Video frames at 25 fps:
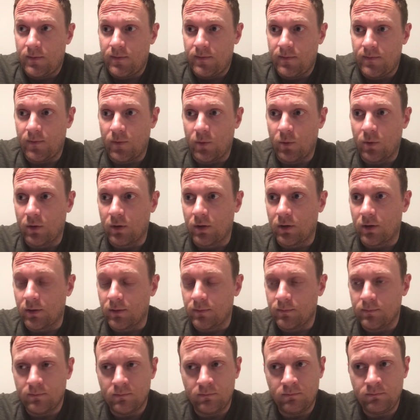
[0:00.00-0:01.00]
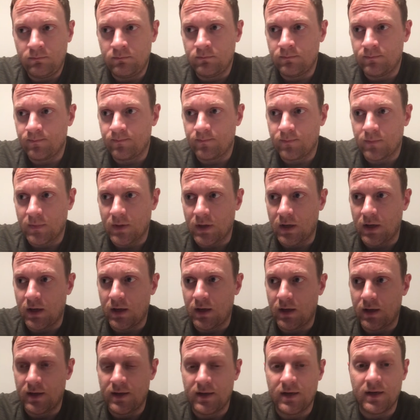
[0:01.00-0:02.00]
for an
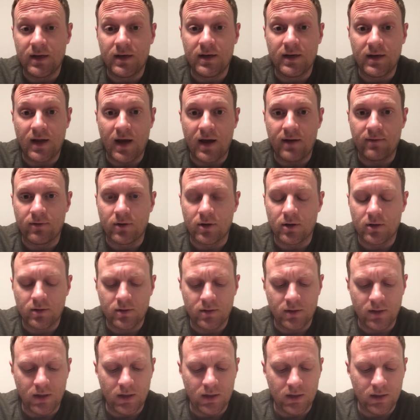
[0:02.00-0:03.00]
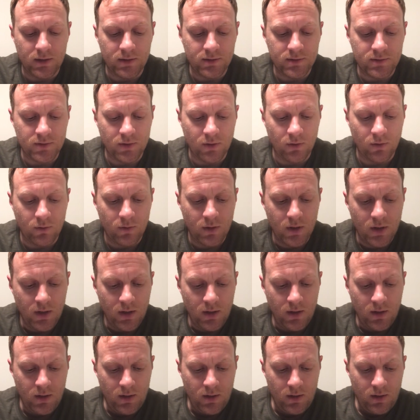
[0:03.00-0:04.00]
endeavor. So
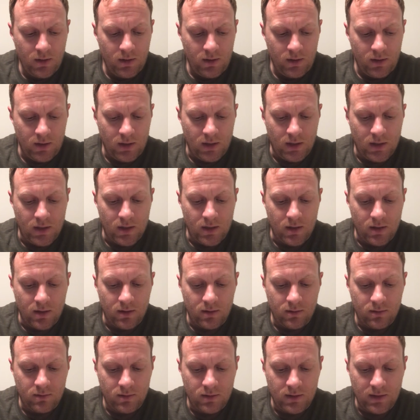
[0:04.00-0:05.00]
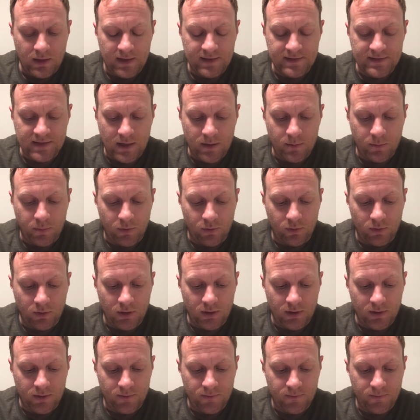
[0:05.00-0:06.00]
an example
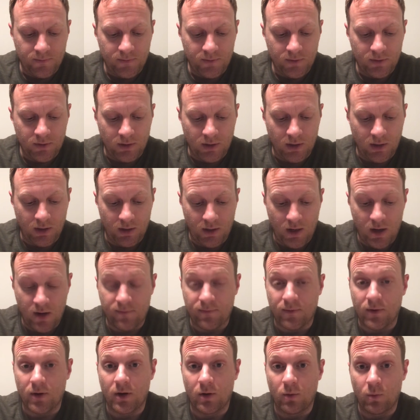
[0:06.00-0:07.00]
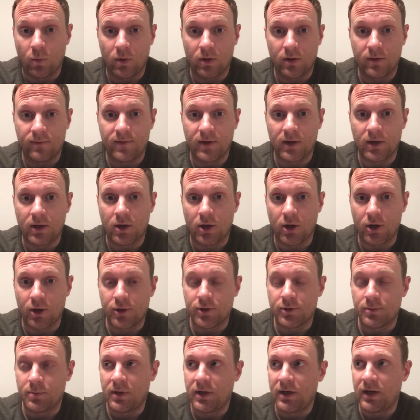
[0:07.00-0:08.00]
of offering a word of
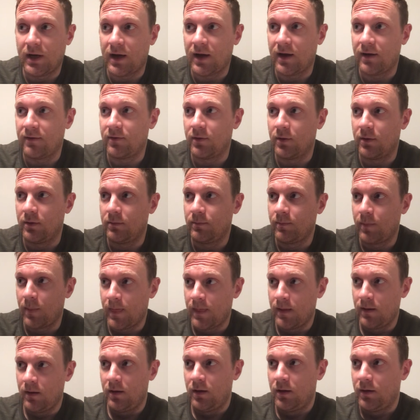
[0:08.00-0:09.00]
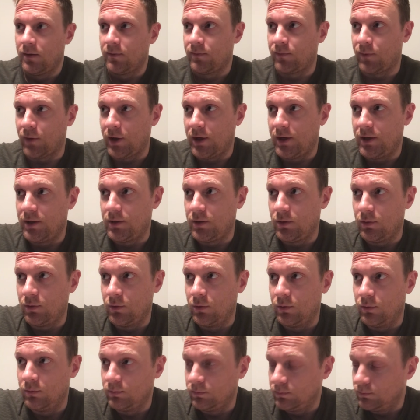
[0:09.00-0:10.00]
encouragement, I have a friend
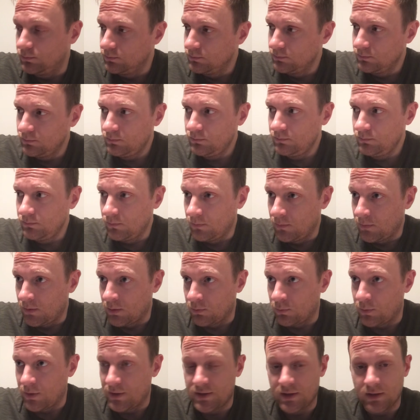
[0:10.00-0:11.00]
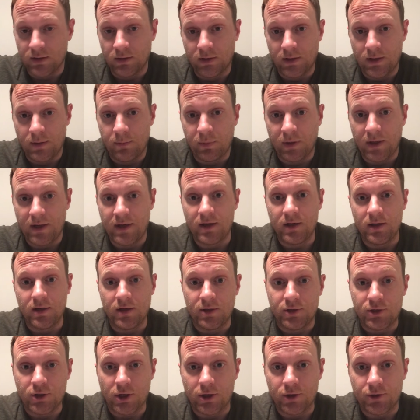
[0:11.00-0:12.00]
who recently planted
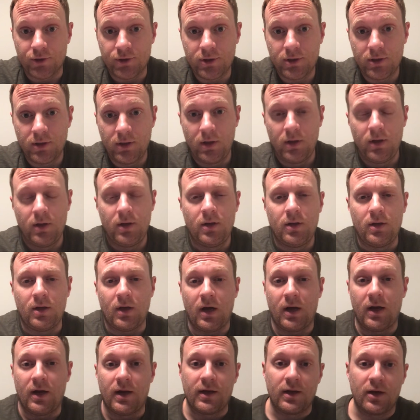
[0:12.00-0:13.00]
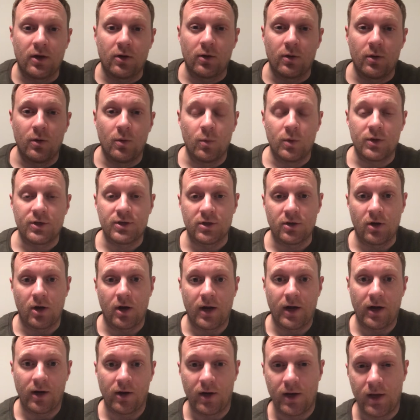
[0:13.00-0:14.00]
a church here in the Wichita
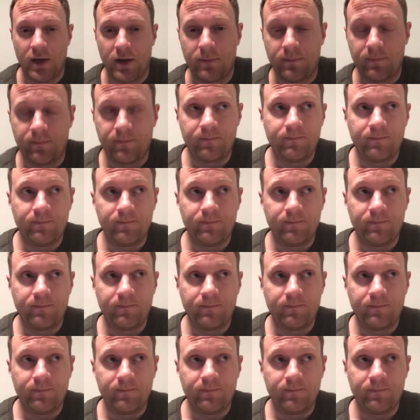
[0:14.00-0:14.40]
area.